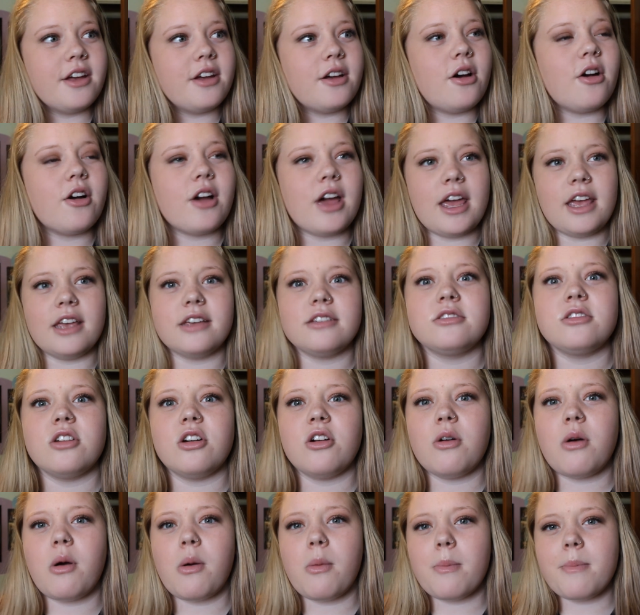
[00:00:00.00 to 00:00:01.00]
okay,
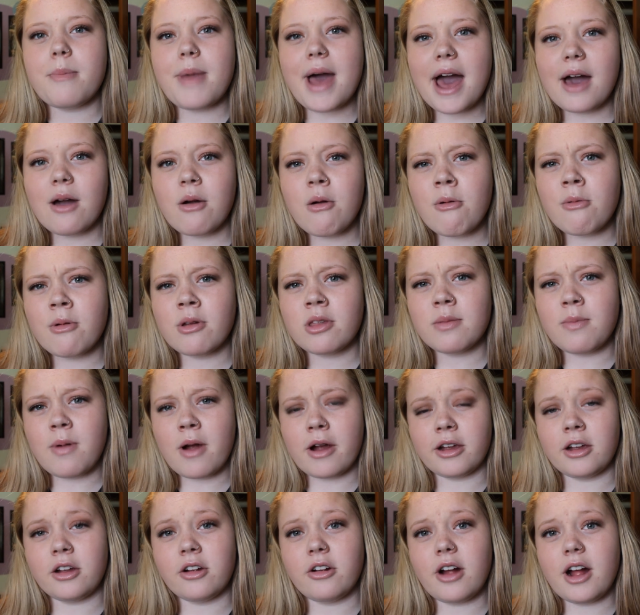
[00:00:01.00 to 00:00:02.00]
so back when we were in the
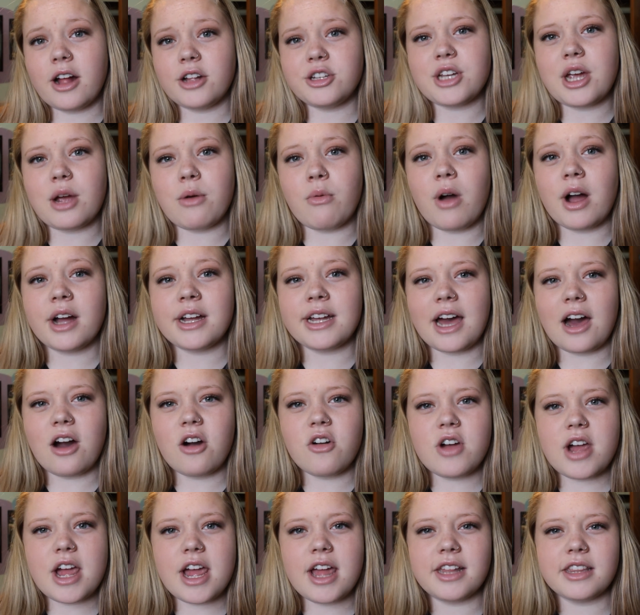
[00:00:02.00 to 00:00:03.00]
parking garage, I walk
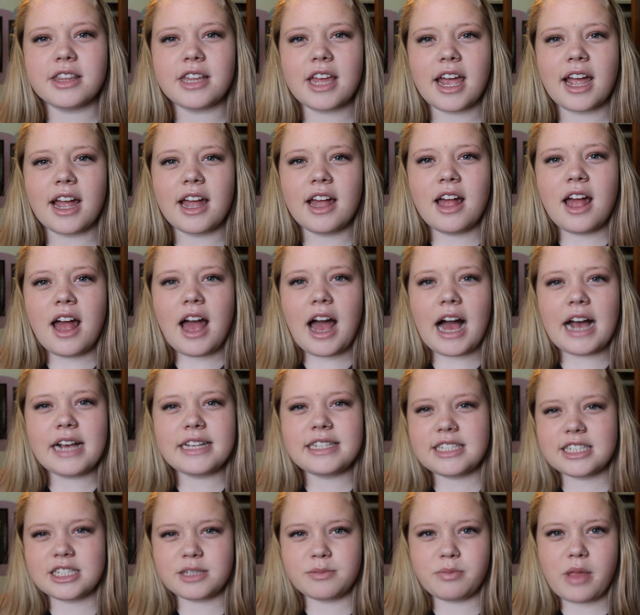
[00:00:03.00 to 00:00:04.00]
out and like I
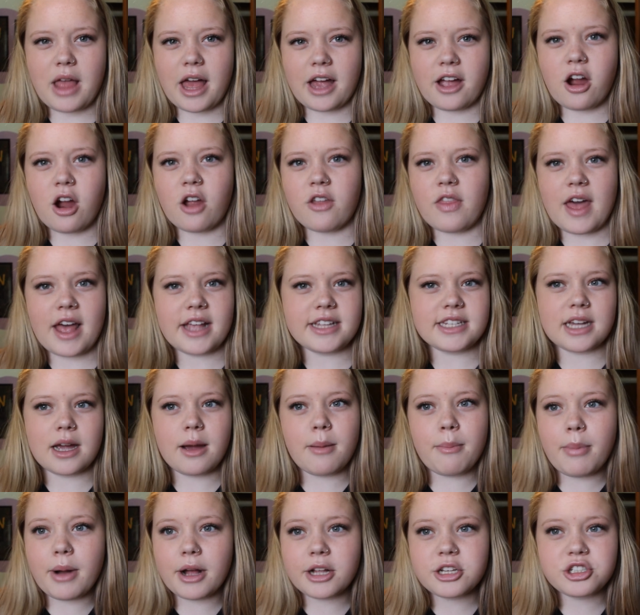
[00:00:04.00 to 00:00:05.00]
see this black car that has like
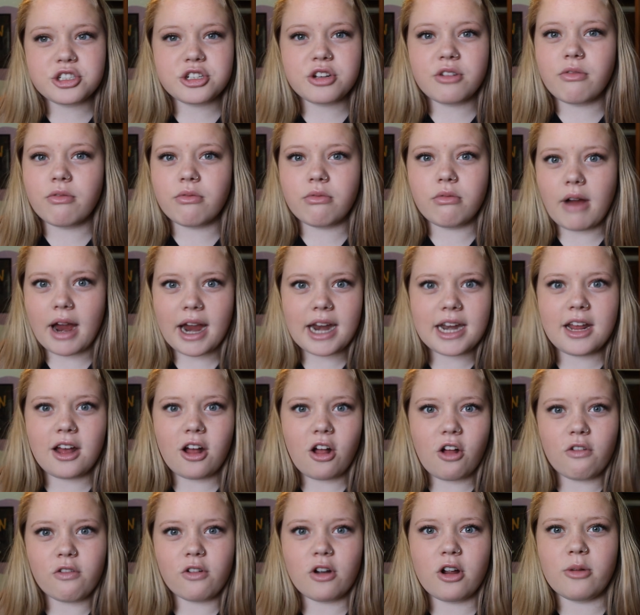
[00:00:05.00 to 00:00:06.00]
a bunch of writing
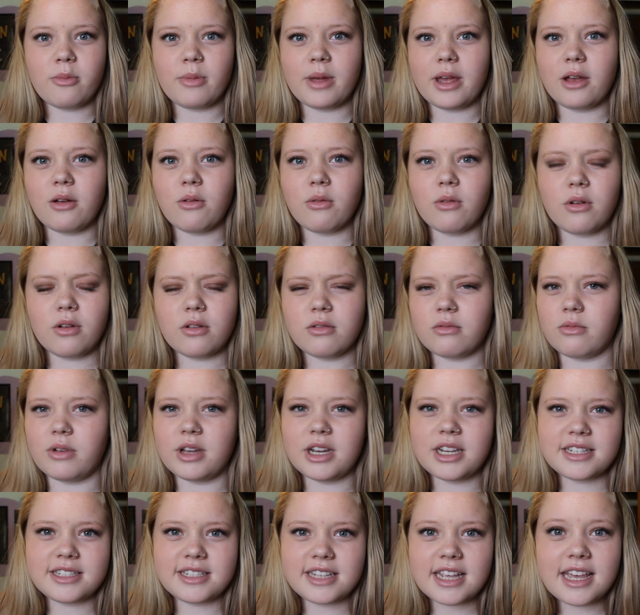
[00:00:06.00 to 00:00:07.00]
all over it. I'm like,
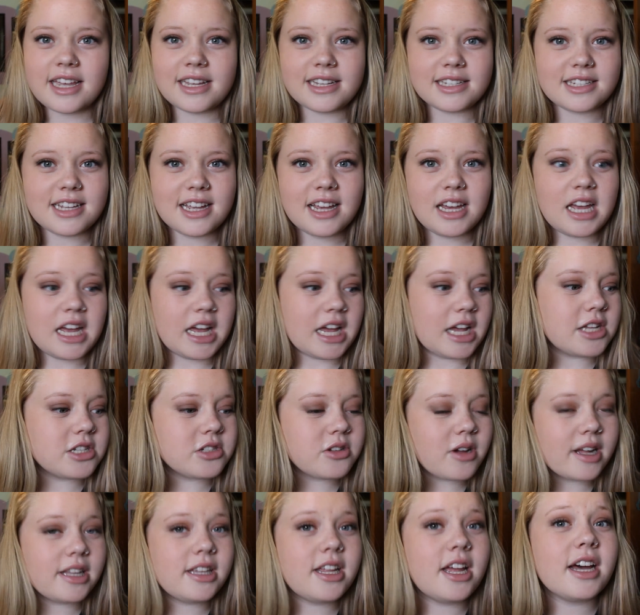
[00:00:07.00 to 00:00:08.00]
what is this? And
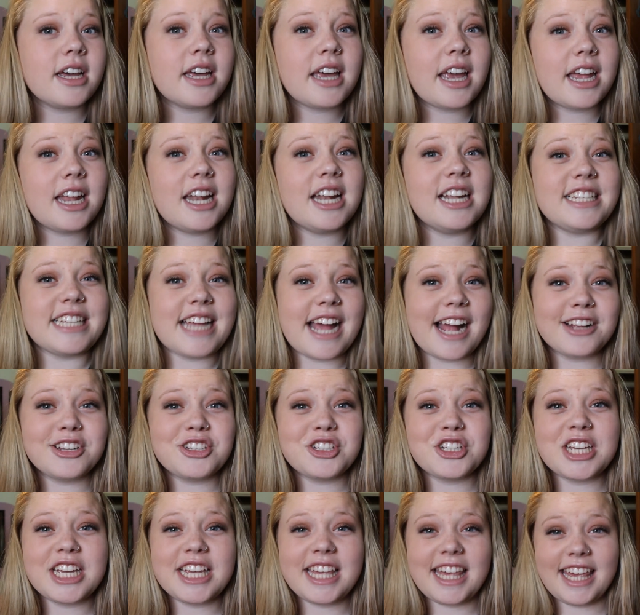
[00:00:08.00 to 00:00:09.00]
so I look, and it's
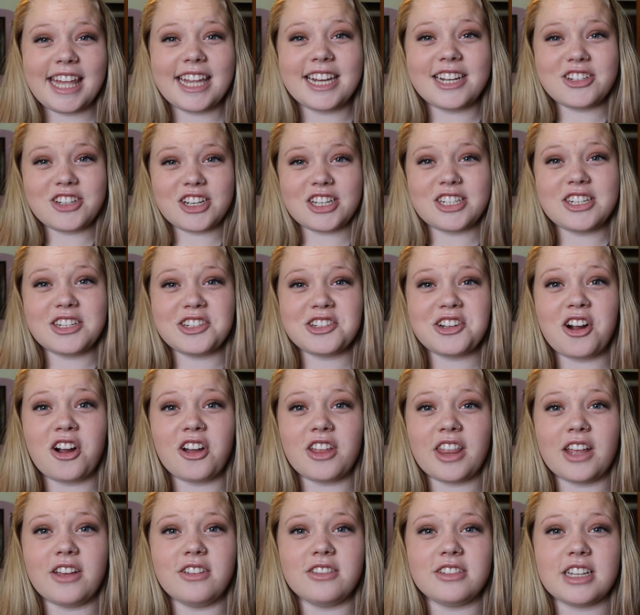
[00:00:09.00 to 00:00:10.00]
actually Kian and JC's
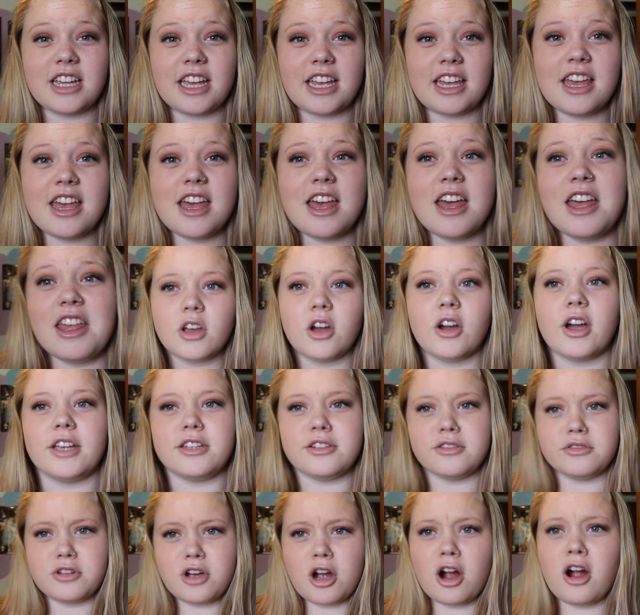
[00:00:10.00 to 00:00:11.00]
car. That was like, okay,
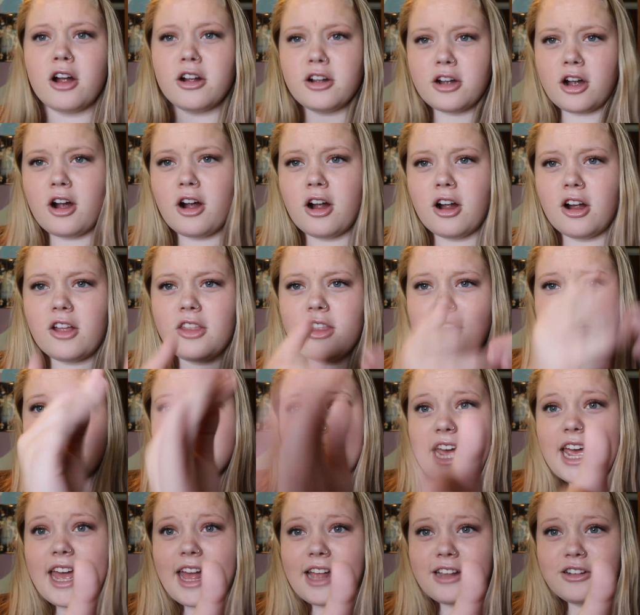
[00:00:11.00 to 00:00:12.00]
so car, and then
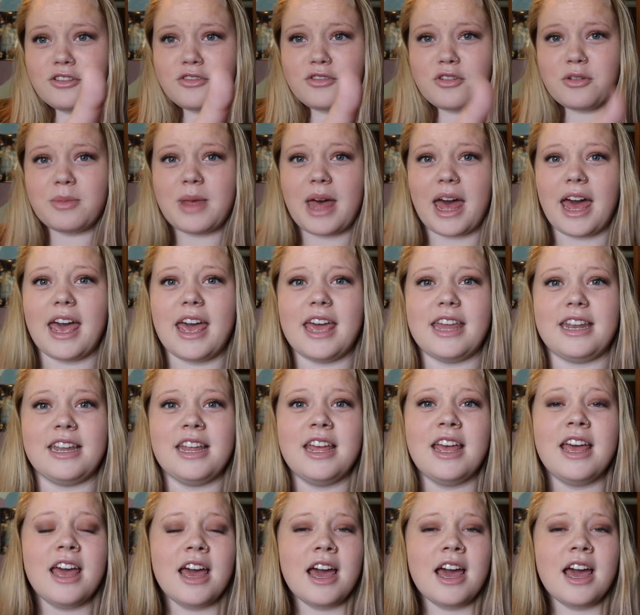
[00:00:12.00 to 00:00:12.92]
diagonal from that. And